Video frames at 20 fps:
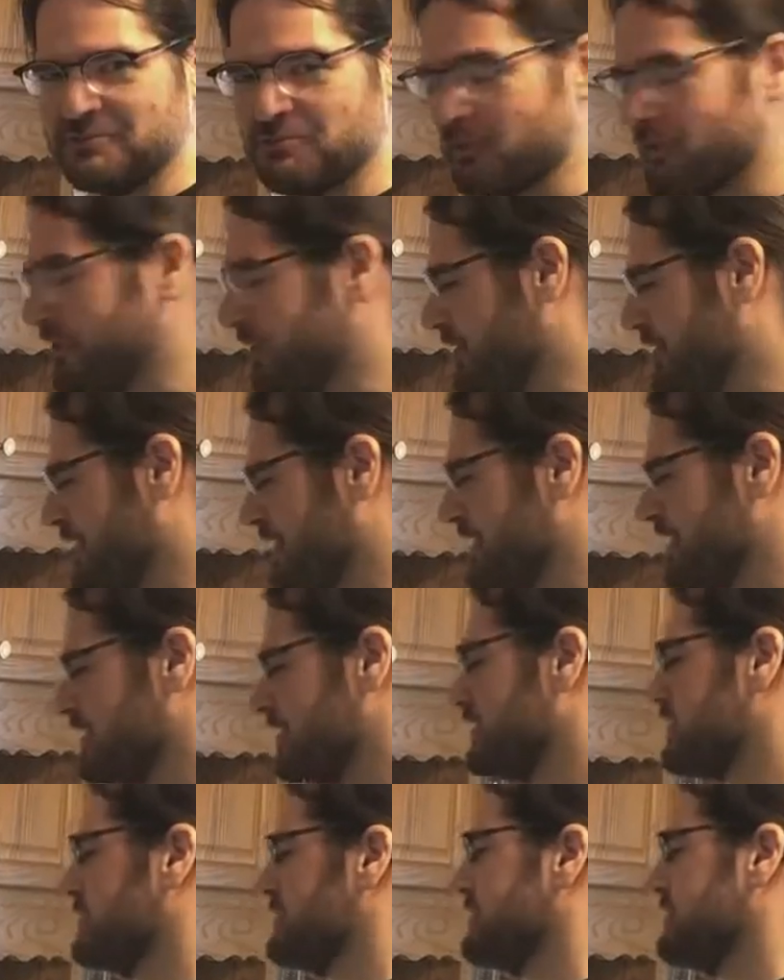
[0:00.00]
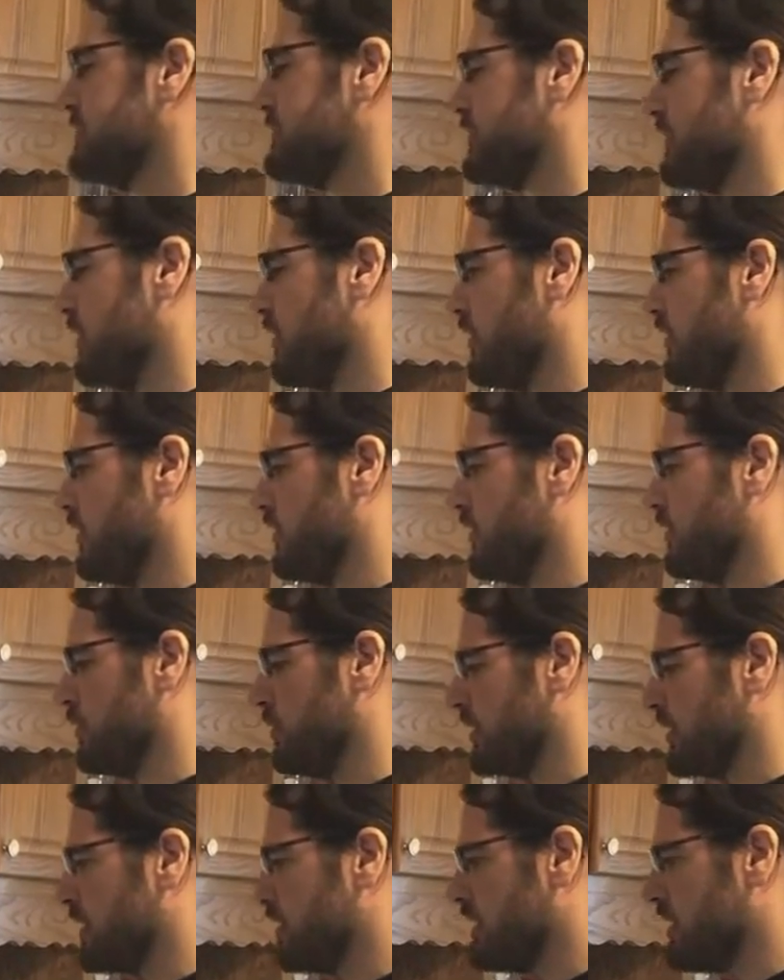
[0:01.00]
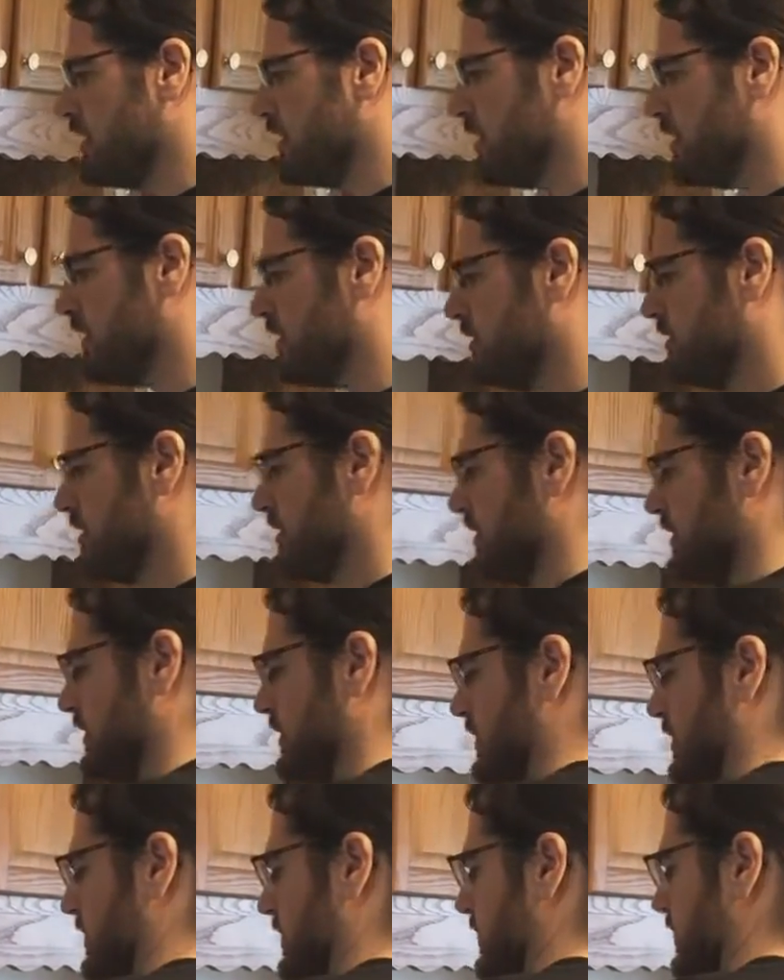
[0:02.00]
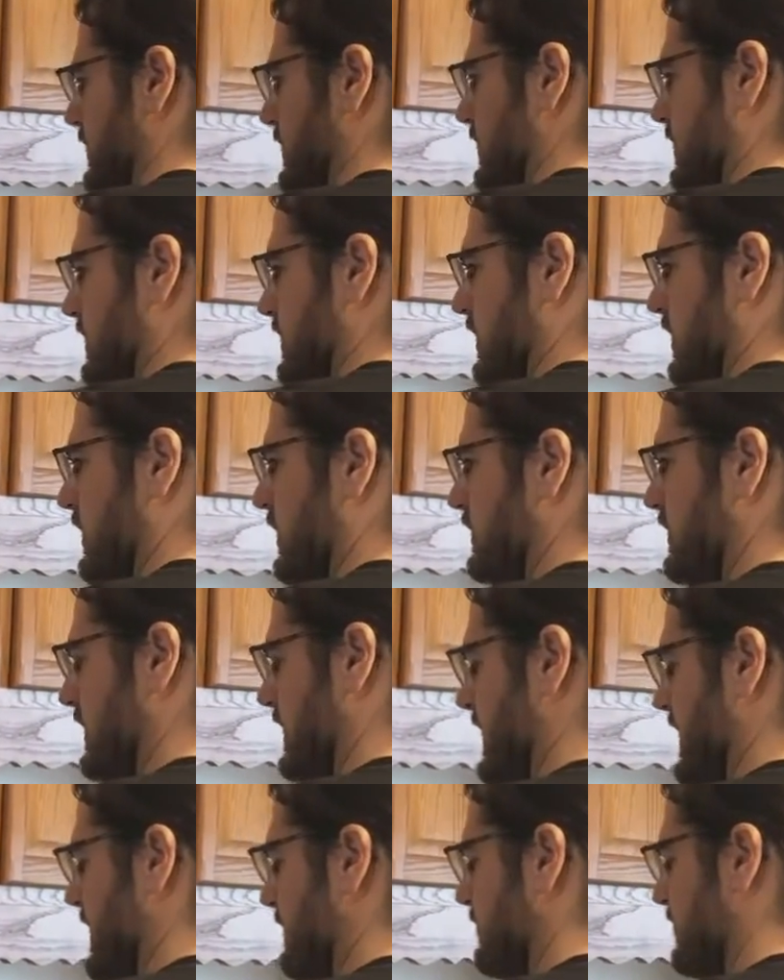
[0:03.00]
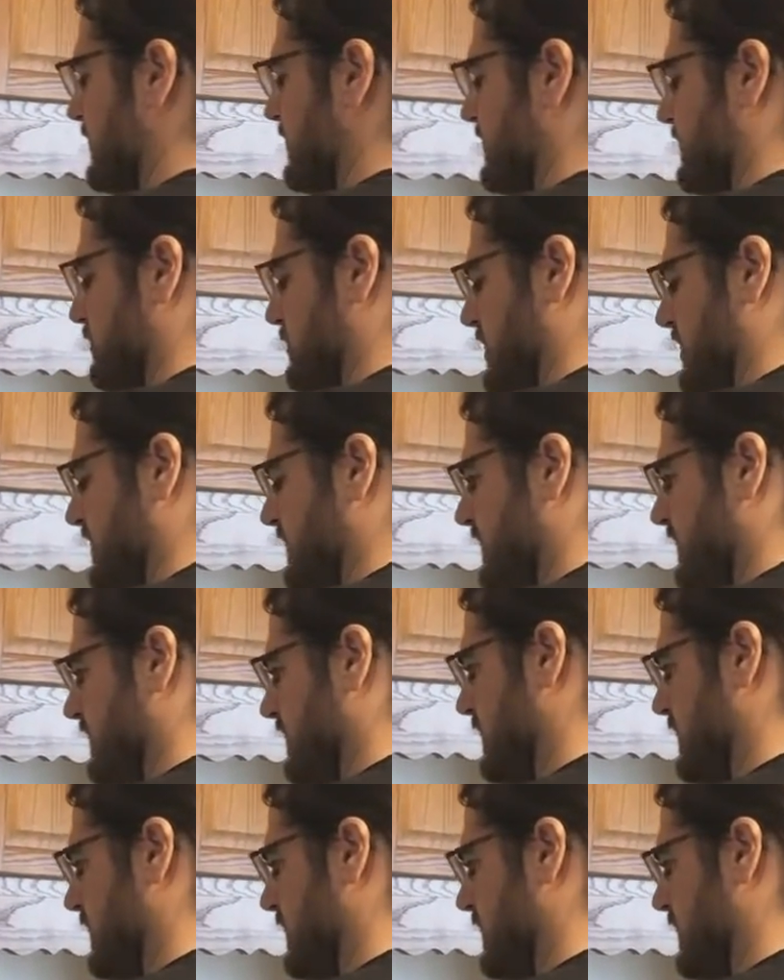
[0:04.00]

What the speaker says: boiling, so we're gonna uncap this mess